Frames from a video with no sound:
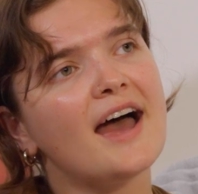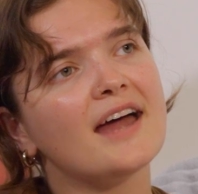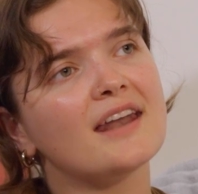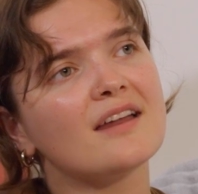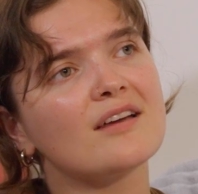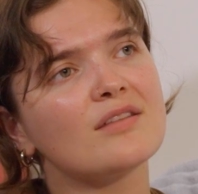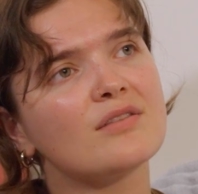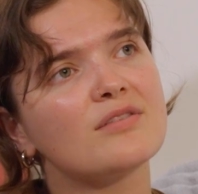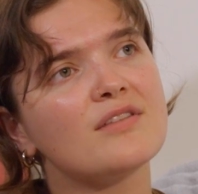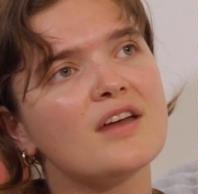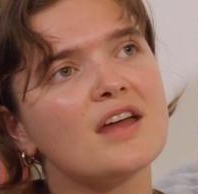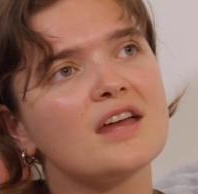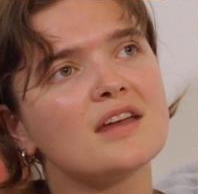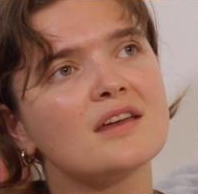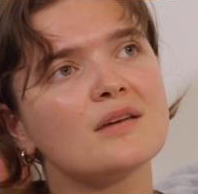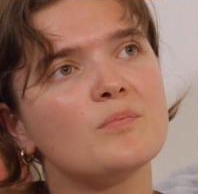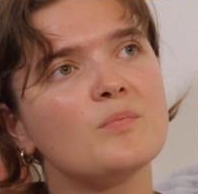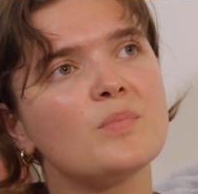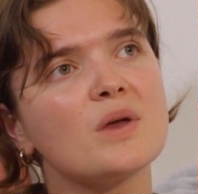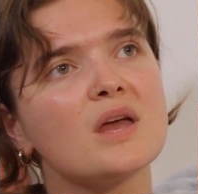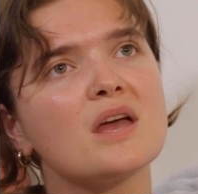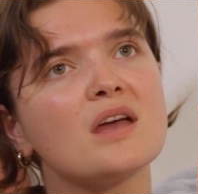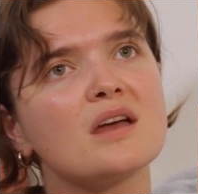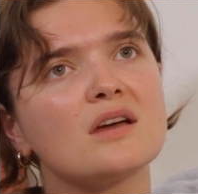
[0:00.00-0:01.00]
and I
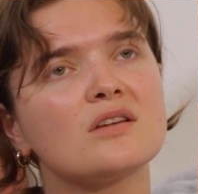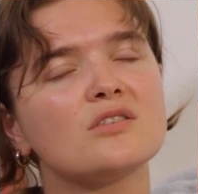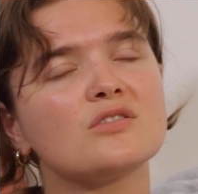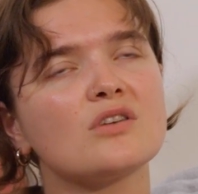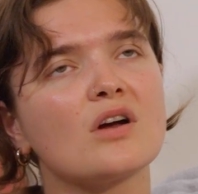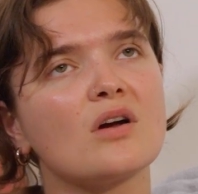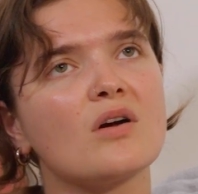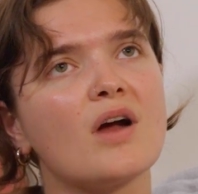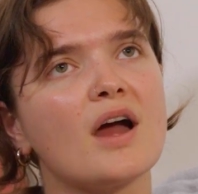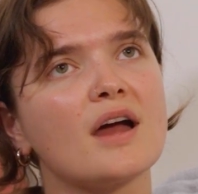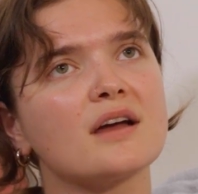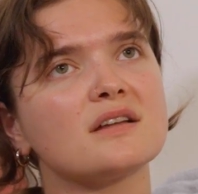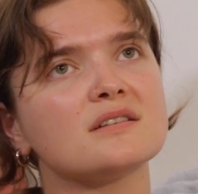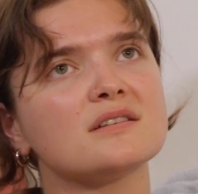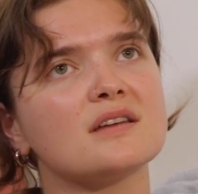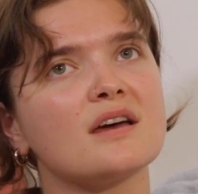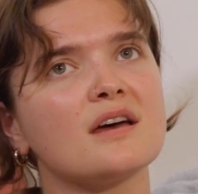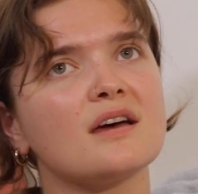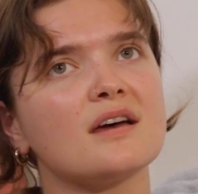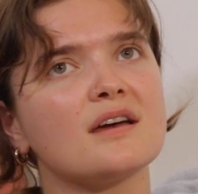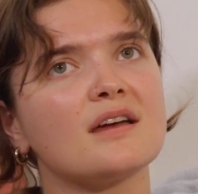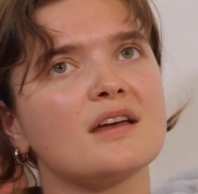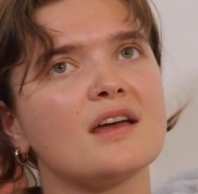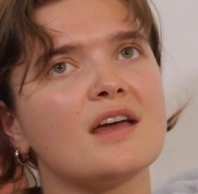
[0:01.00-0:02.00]
think being a
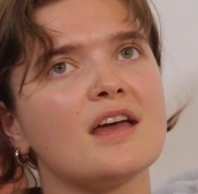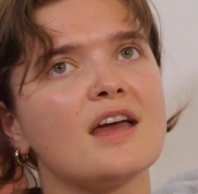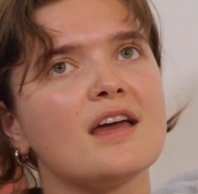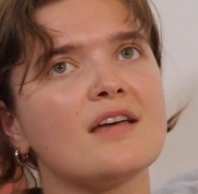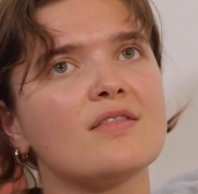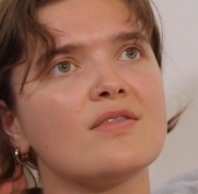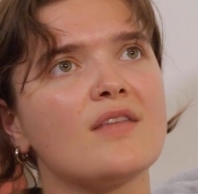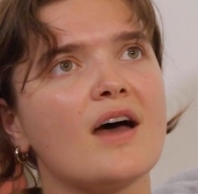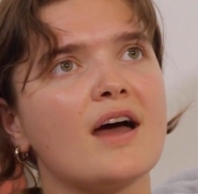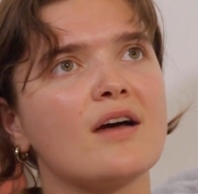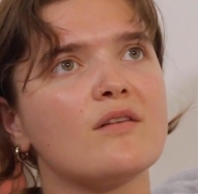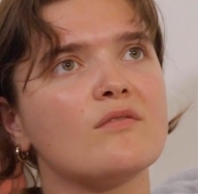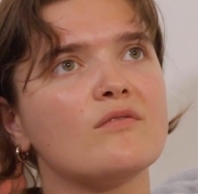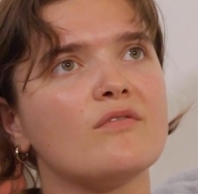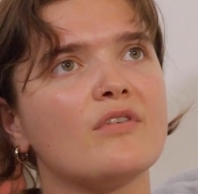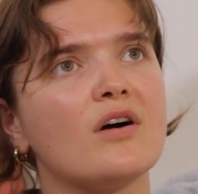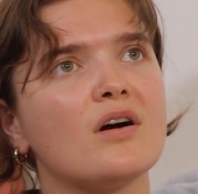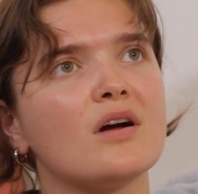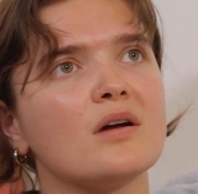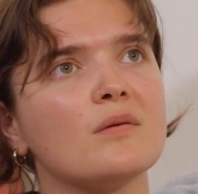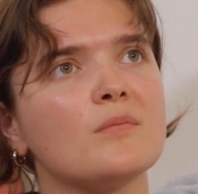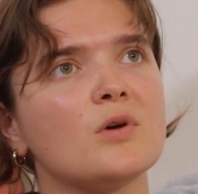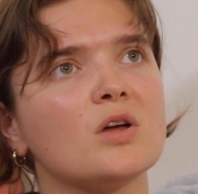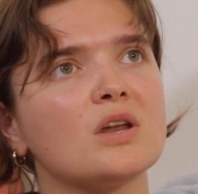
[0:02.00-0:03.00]
director in that
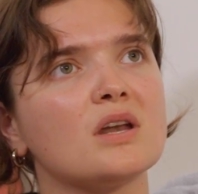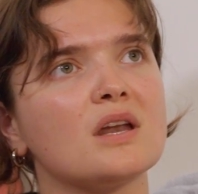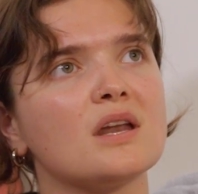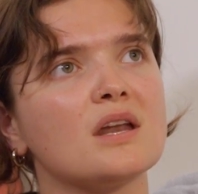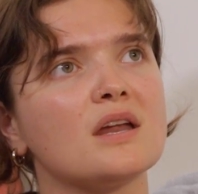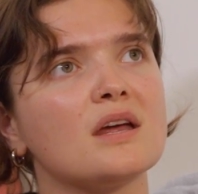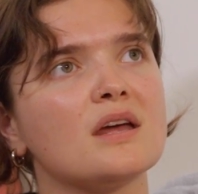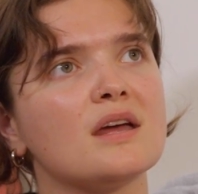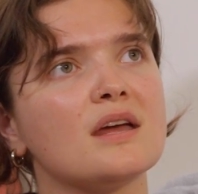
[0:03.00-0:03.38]
environment